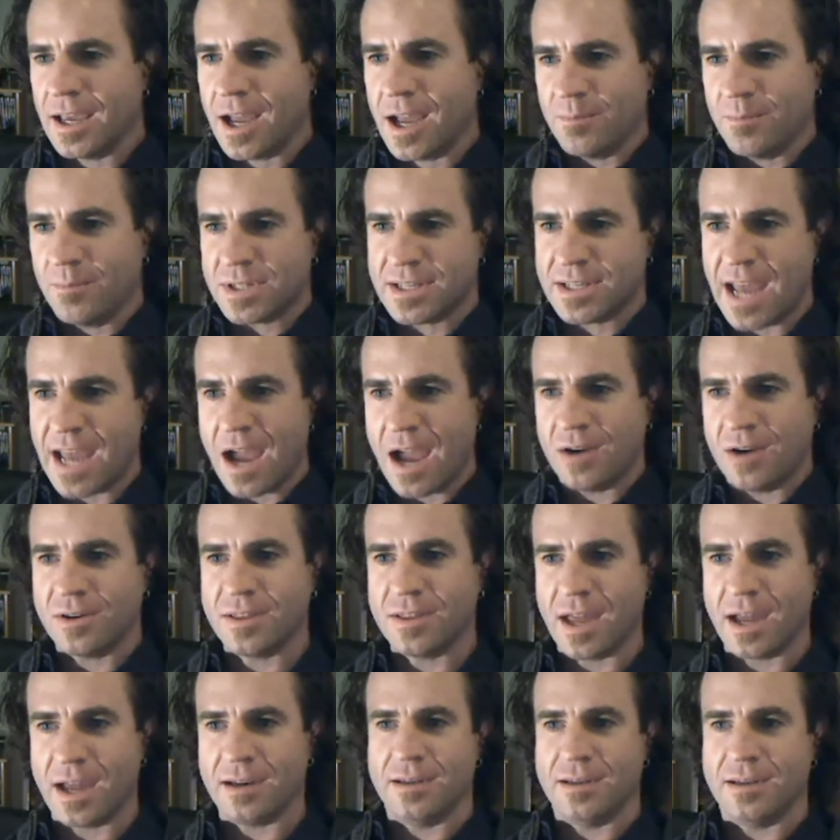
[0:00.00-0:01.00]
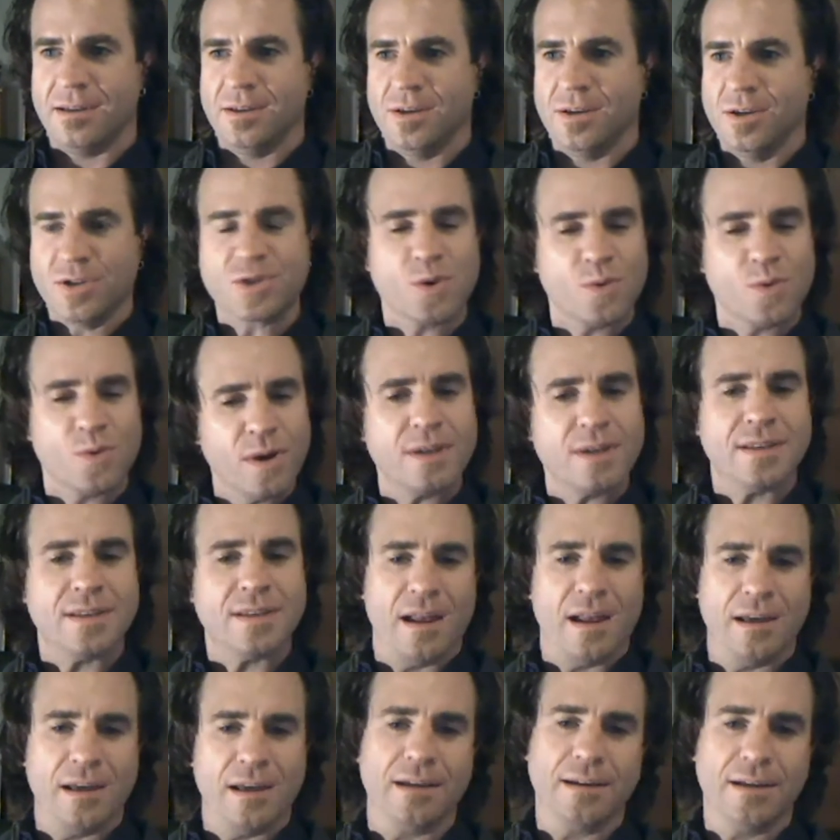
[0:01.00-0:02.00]
comes down to
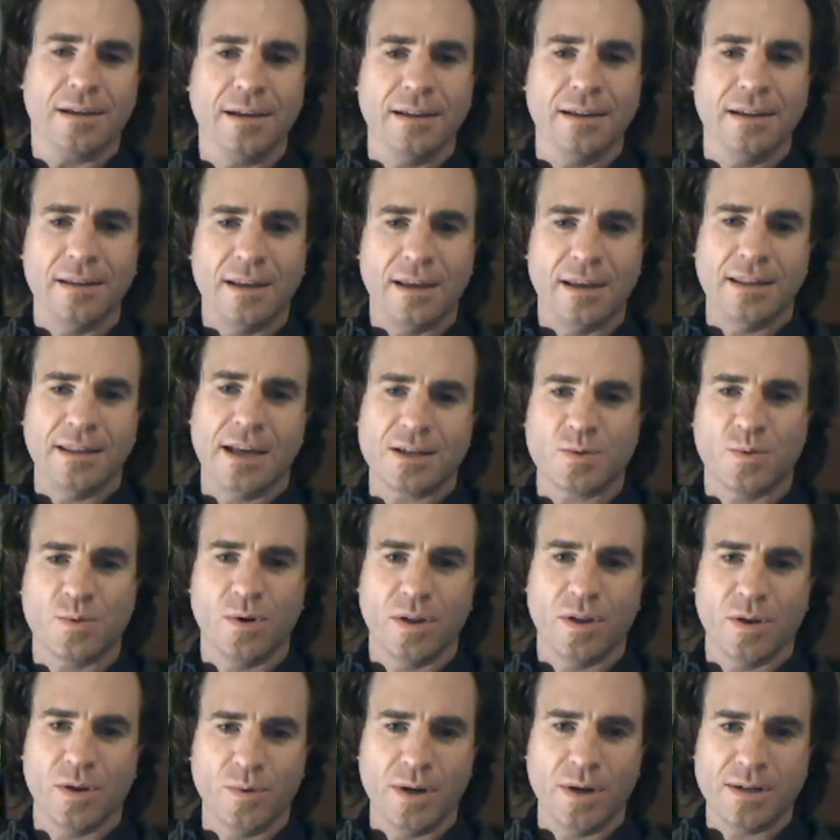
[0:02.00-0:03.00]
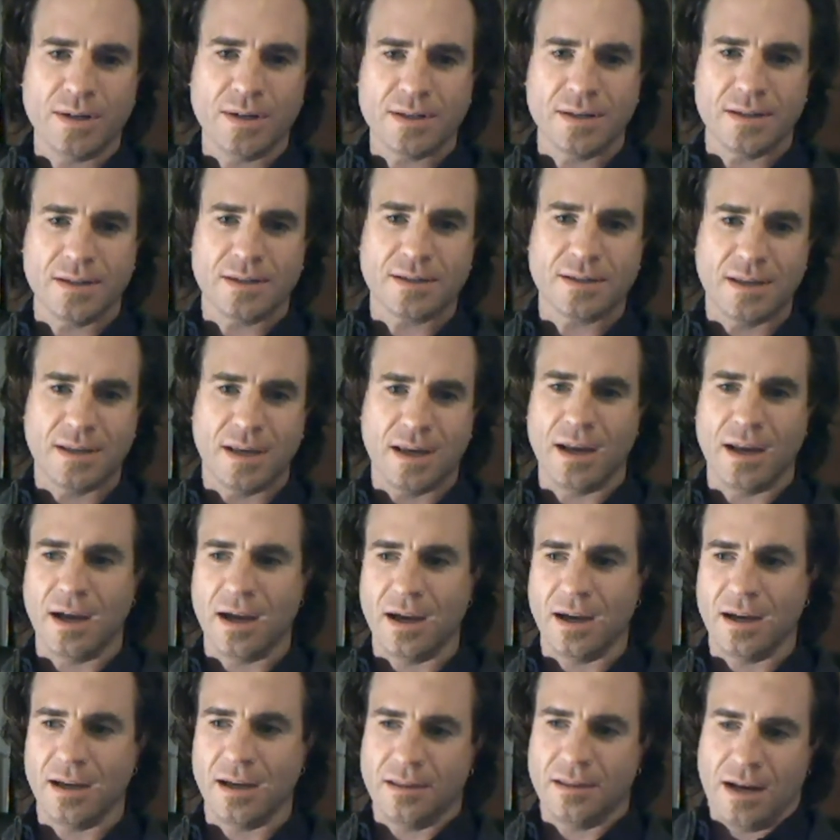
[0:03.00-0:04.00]
storytelling, and that's one of the reasons that
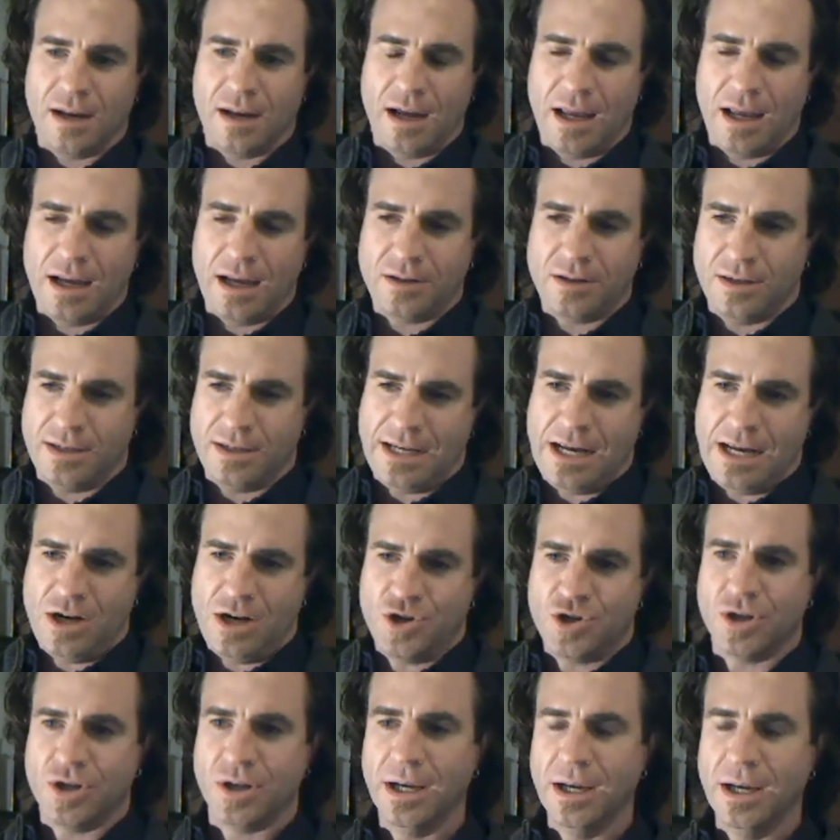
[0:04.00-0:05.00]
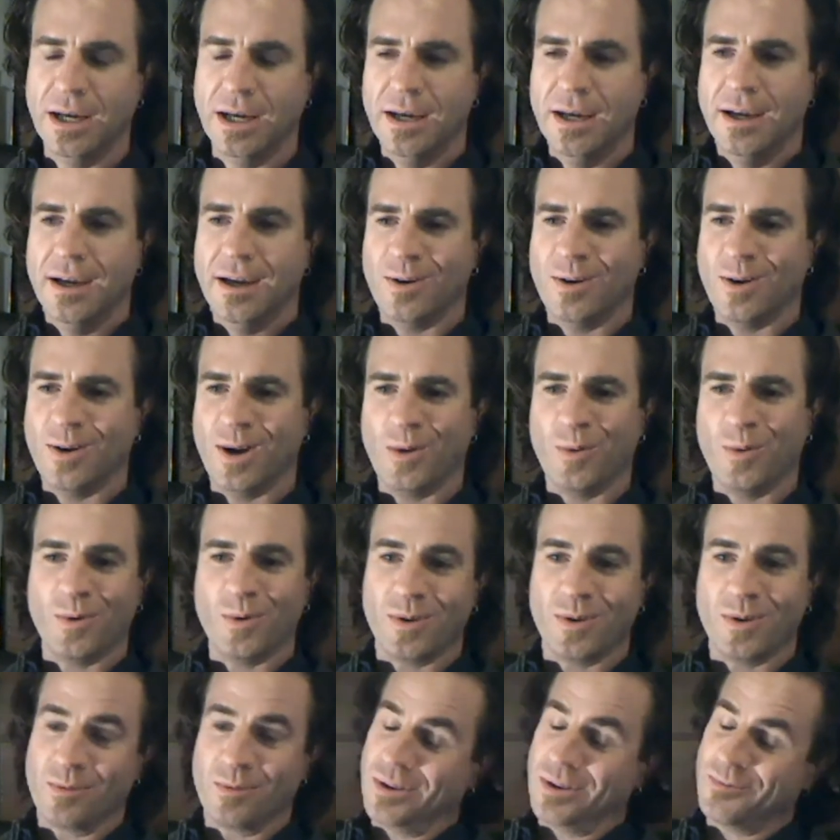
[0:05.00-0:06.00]
I like to teach. One
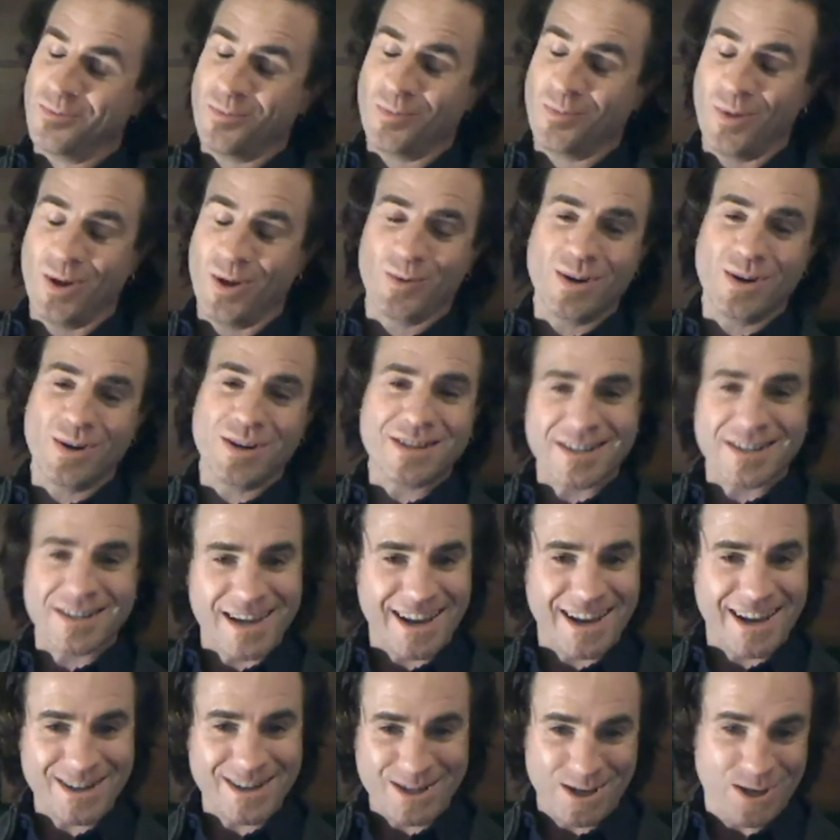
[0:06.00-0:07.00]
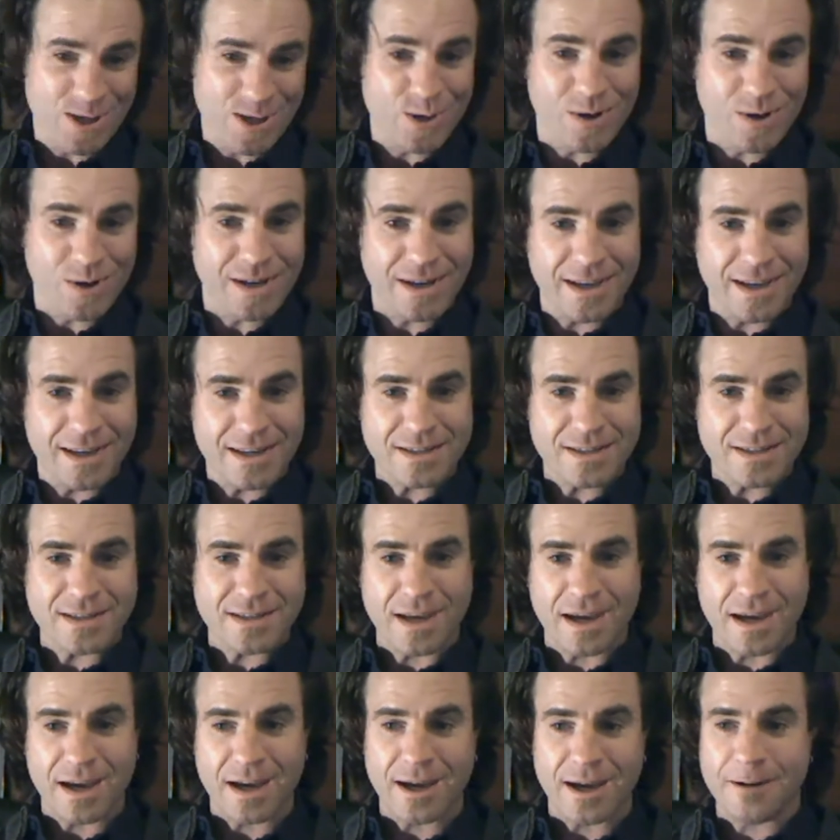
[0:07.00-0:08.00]
of the reasons I like to do it is
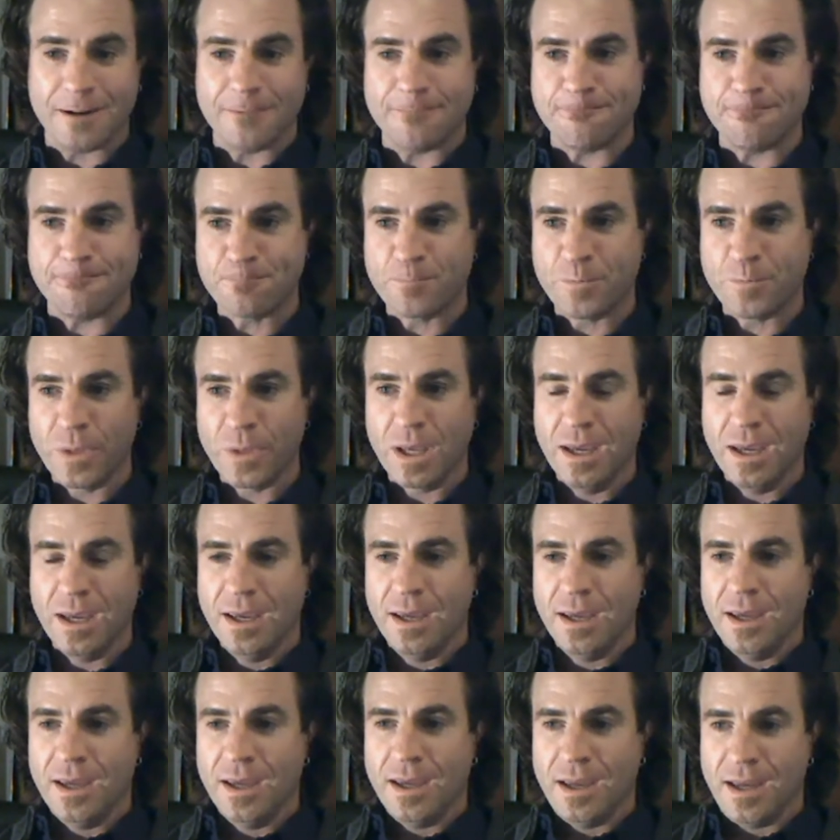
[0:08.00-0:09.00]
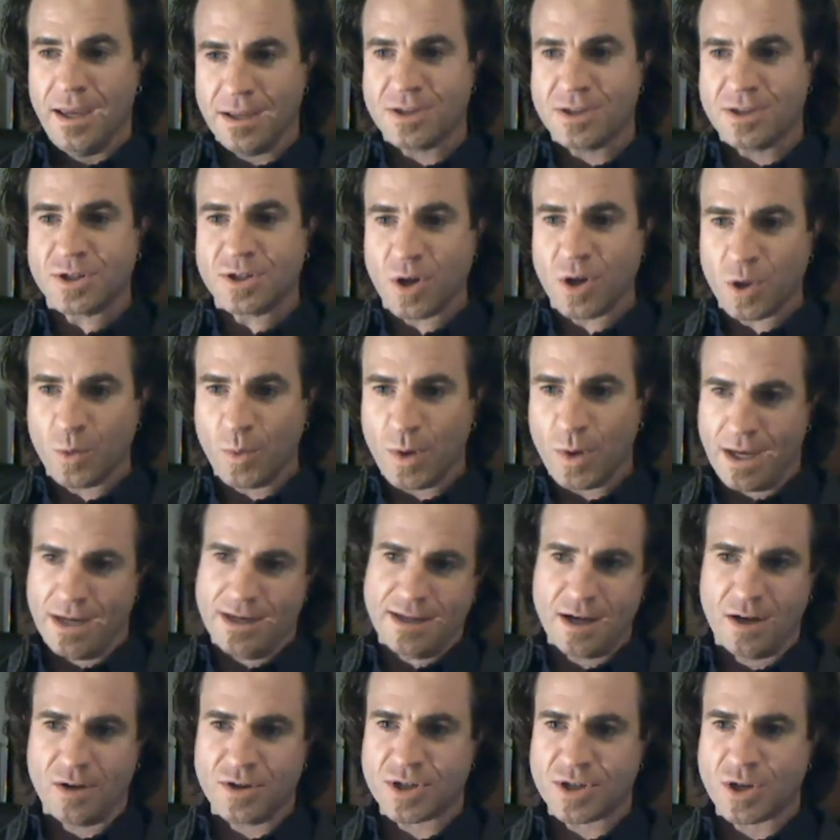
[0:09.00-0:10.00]
so that we can
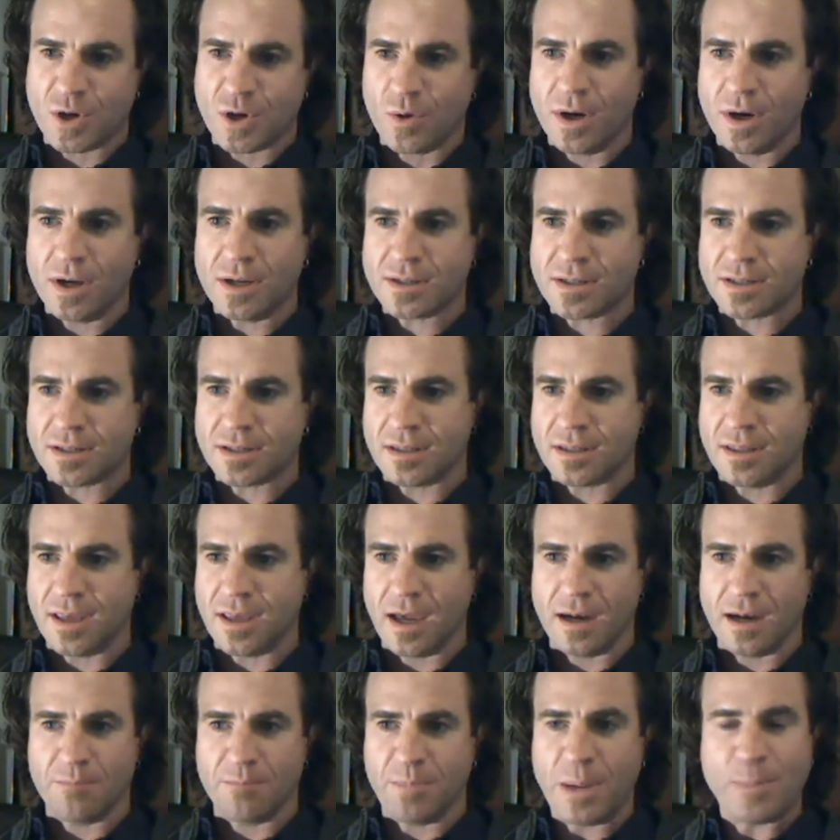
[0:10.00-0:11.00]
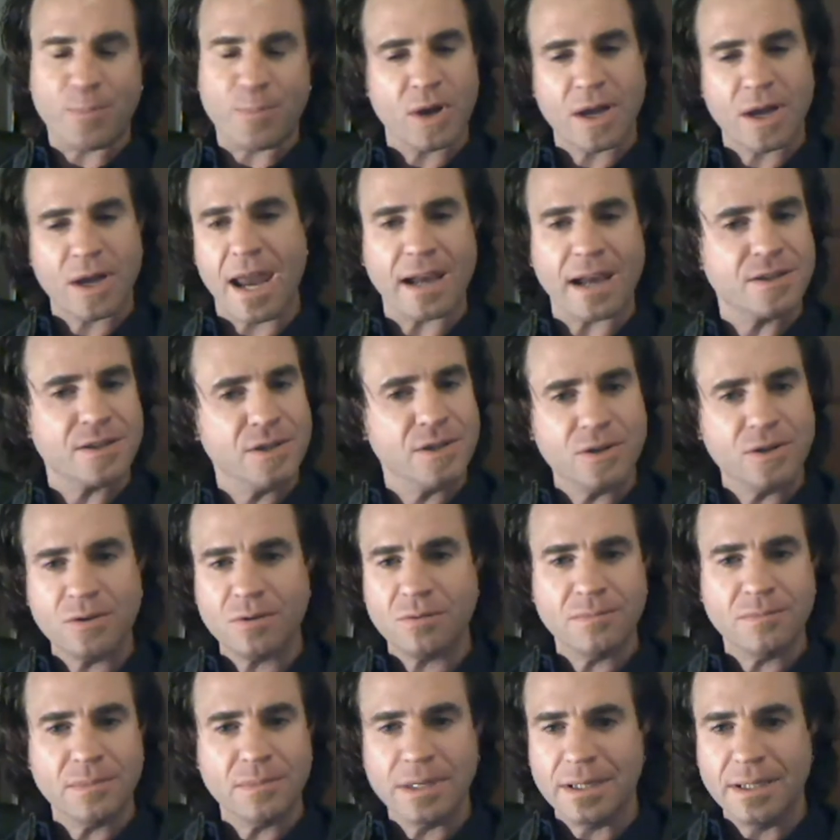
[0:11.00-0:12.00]
tell stories that people connect
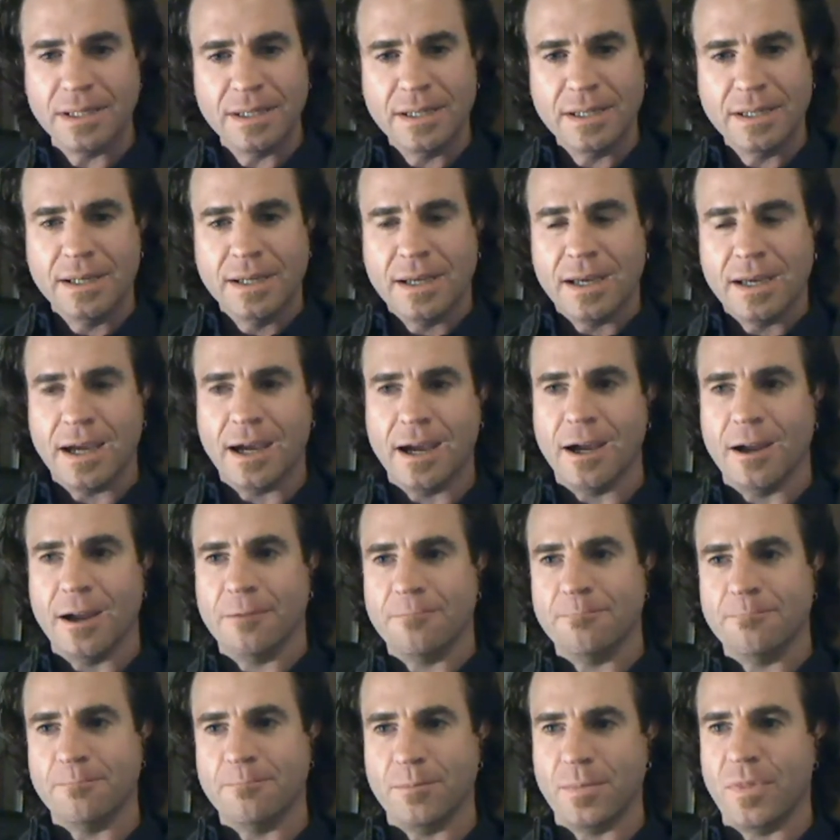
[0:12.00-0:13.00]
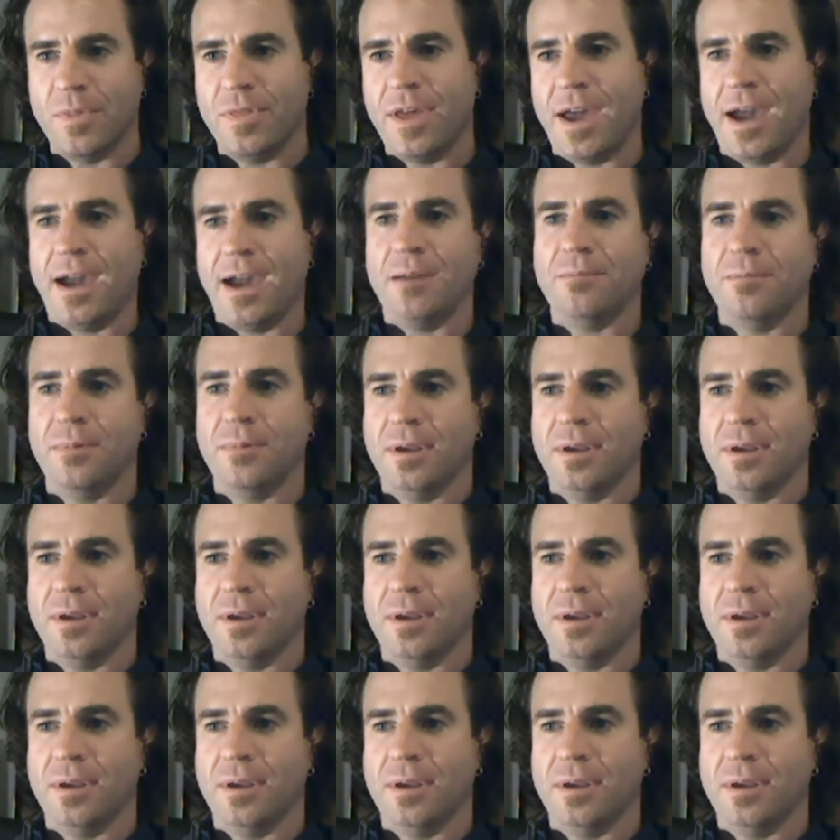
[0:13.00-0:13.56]
to, that